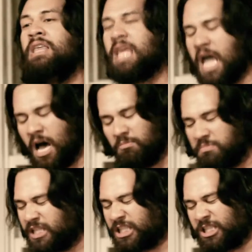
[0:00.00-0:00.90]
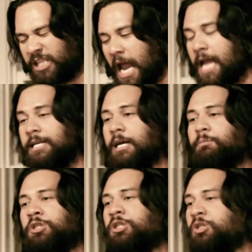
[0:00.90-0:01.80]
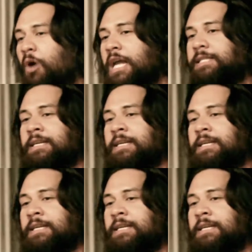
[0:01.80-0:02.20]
They help me stand up straight.